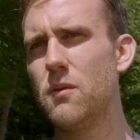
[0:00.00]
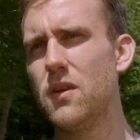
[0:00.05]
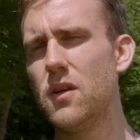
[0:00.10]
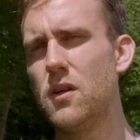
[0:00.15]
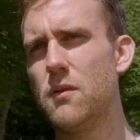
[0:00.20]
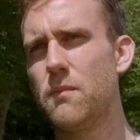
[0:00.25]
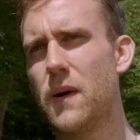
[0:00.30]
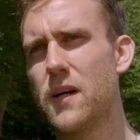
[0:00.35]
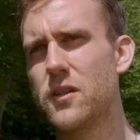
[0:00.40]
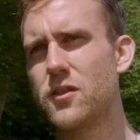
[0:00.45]
Lou
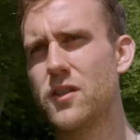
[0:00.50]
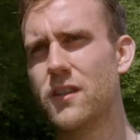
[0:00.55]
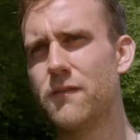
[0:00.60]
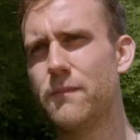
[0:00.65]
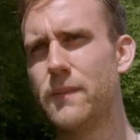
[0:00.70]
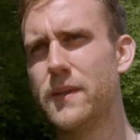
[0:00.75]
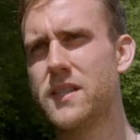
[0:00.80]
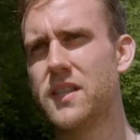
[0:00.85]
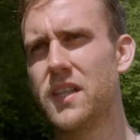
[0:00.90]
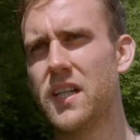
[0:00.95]
and Patrick have
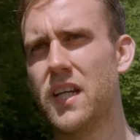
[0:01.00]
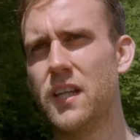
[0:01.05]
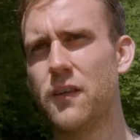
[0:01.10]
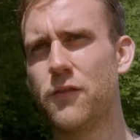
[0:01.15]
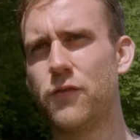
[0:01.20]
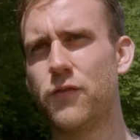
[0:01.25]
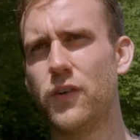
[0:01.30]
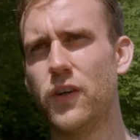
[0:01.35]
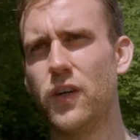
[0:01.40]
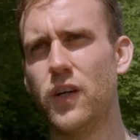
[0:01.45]
been together
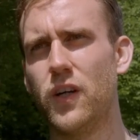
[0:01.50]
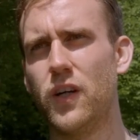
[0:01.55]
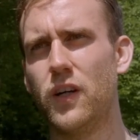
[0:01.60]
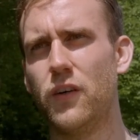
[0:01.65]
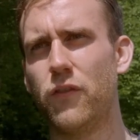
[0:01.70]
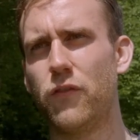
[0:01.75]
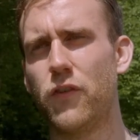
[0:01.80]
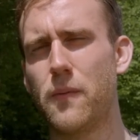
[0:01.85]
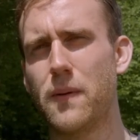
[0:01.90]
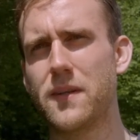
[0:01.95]

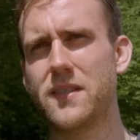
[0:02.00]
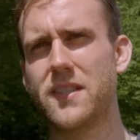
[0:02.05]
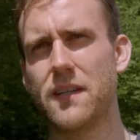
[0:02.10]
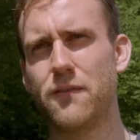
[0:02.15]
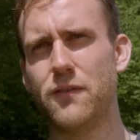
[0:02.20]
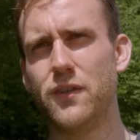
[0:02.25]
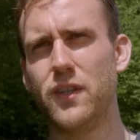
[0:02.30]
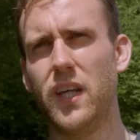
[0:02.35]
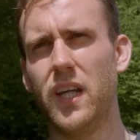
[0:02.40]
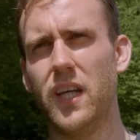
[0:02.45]
for, for about
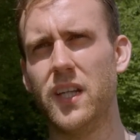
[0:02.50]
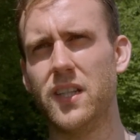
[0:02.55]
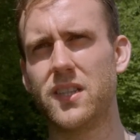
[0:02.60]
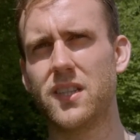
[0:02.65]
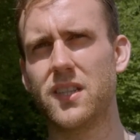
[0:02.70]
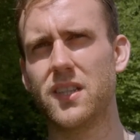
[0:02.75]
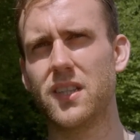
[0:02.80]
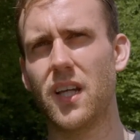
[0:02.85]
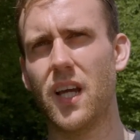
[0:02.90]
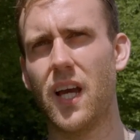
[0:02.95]
seven
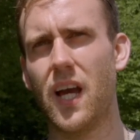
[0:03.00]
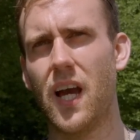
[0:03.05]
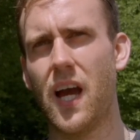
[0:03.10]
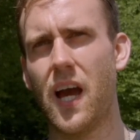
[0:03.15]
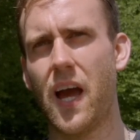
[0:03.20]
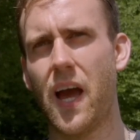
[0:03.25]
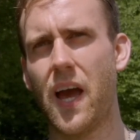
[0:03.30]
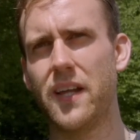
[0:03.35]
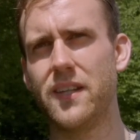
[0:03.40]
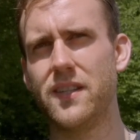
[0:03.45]
years
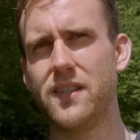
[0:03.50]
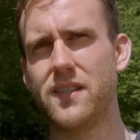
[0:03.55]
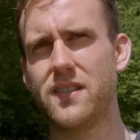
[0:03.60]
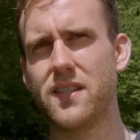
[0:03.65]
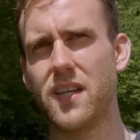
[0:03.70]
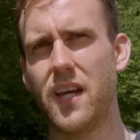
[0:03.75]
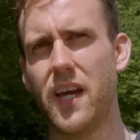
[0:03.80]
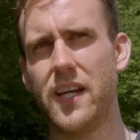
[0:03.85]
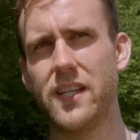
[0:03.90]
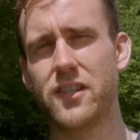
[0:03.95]

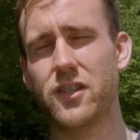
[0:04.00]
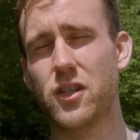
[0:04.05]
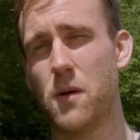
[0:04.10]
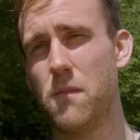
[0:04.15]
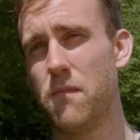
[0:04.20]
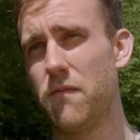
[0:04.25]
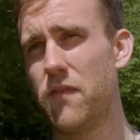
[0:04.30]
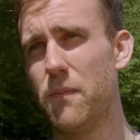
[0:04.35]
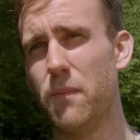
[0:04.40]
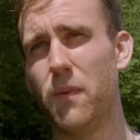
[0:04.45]
and it's
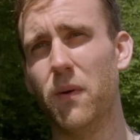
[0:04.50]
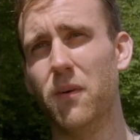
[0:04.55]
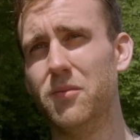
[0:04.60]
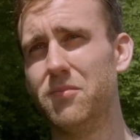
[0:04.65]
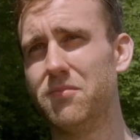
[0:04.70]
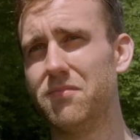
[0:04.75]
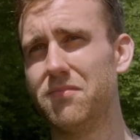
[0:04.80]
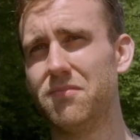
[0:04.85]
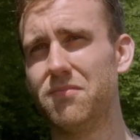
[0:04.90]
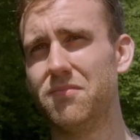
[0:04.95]
comfortable,
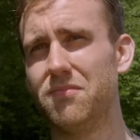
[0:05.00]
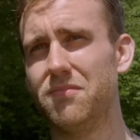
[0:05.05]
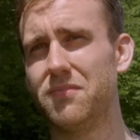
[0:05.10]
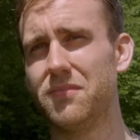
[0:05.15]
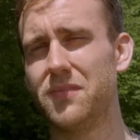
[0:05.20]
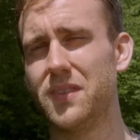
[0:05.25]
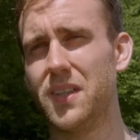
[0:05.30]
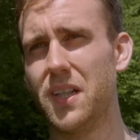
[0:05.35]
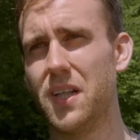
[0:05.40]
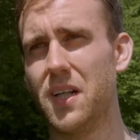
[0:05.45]

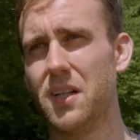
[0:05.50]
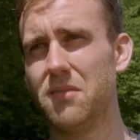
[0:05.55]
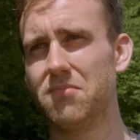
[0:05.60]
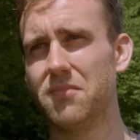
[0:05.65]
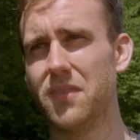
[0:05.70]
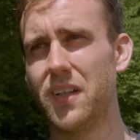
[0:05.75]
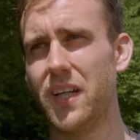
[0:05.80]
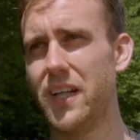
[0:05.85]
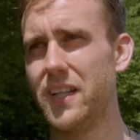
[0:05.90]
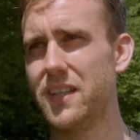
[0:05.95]
you know,
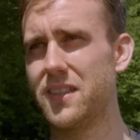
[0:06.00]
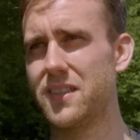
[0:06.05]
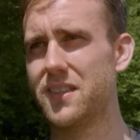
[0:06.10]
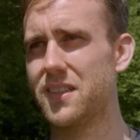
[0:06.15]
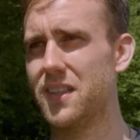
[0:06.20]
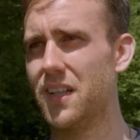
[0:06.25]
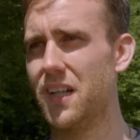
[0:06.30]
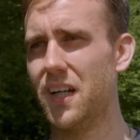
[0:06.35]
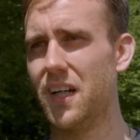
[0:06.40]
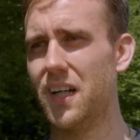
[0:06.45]

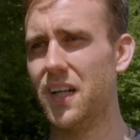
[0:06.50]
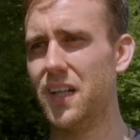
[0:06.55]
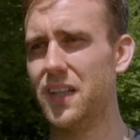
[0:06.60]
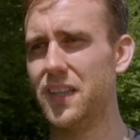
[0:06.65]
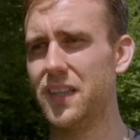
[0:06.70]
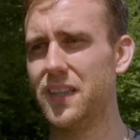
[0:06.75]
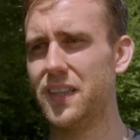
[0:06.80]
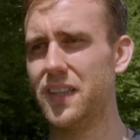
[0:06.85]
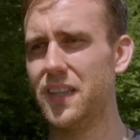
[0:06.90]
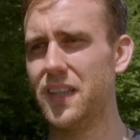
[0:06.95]
it's, uh,
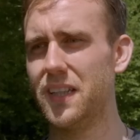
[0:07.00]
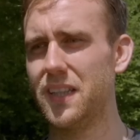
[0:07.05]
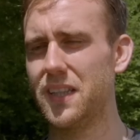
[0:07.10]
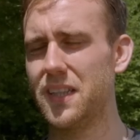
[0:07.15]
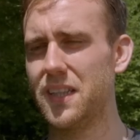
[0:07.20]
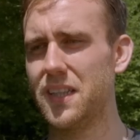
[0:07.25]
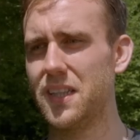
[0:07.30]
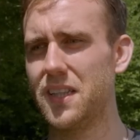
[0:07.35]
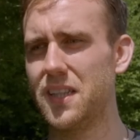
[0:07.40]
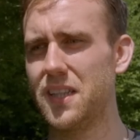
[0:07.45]

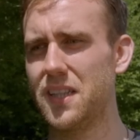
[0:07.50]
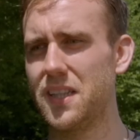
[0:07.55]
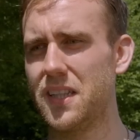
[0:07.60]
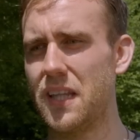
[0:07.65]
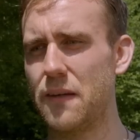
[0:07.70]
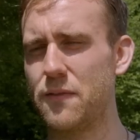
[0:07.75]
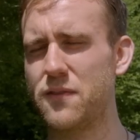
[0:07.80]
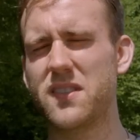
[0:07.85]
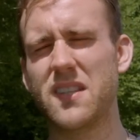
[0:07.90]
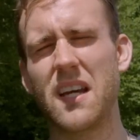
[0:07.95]

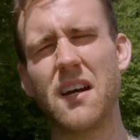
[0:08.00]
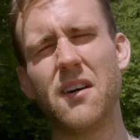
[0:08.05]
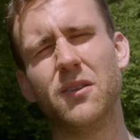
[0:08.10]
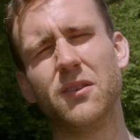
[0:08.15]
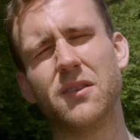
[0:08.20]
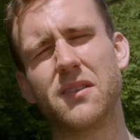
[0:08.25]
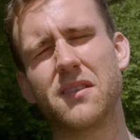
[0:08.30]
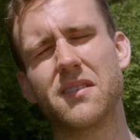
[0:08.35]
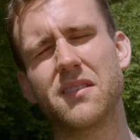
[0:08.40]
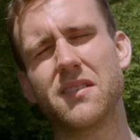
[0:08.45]
they've
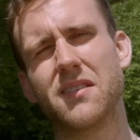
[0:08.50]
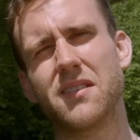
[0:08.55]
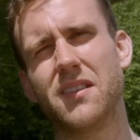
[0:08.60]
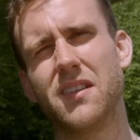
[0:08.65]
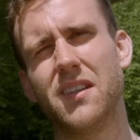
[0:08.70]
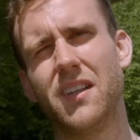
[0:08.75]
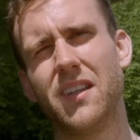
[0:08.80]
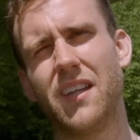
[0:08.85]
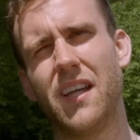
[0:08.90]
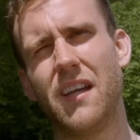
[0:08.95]
settled.
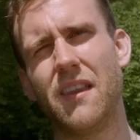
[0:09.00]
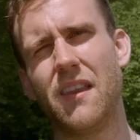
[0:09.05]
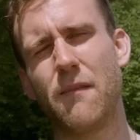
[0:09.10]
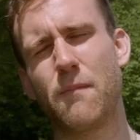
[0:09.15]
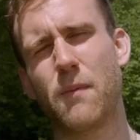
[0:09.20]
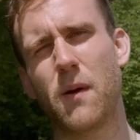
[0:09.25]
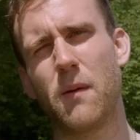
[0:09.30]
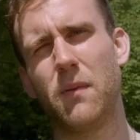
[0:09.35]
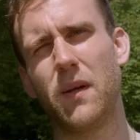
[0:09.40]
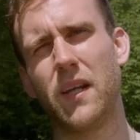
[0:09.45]
They're, they're
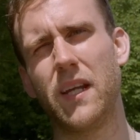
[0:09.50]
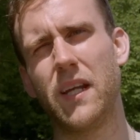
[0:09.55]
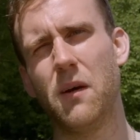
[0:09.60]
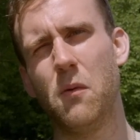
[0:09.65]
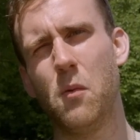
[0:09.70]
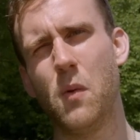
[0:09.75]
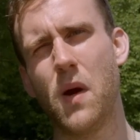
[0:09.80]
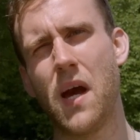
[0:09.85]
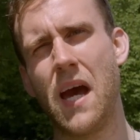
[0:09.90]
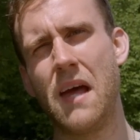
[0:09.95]
probably
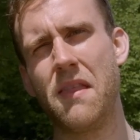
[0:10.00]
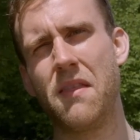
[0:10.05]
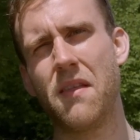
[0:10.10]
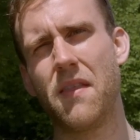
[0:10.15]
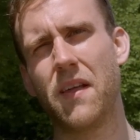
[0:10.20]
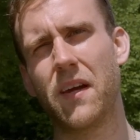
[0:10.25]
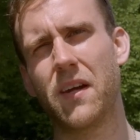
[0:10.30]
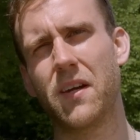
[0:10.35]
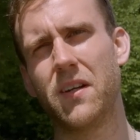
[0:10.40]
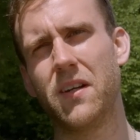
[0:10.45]
aware that
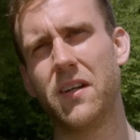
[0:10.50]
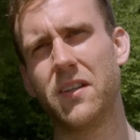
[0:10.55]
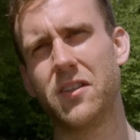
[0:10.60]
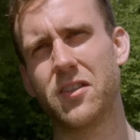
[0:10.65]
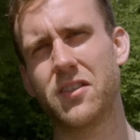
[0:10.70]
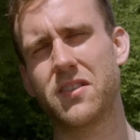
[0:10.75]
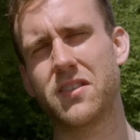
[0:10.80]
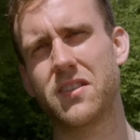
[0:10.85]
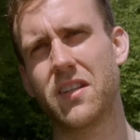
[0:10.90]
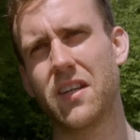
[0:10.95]
they're going to
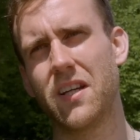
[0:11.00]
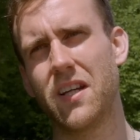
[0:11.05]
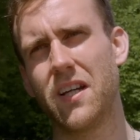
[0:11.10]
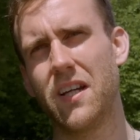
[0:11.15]
just